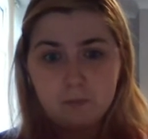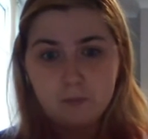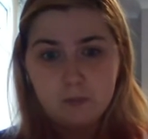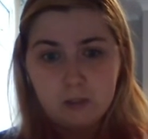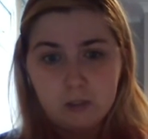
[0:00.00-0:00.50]

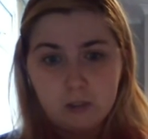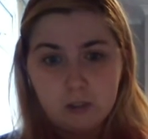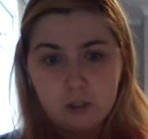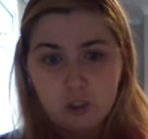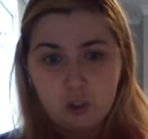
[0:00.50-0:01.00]

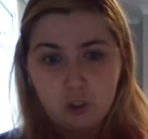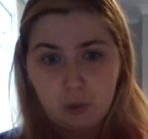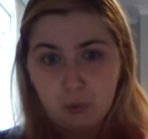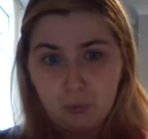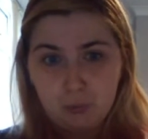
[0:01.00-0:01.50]

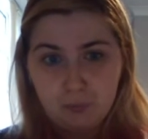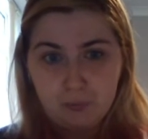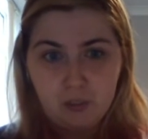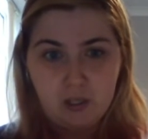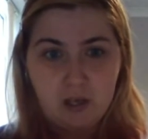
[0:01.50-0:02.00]
so
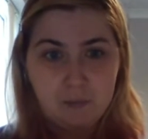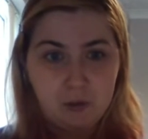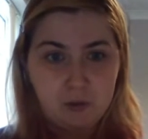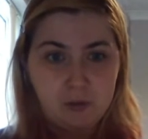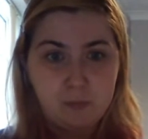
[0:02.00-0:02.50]
I can't
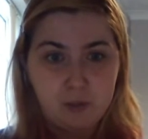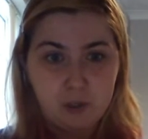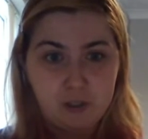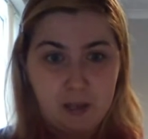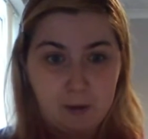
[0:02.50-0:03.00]
put them
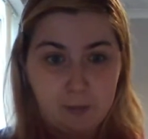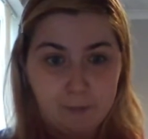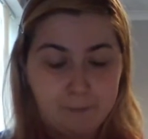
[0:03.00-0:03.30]
down there.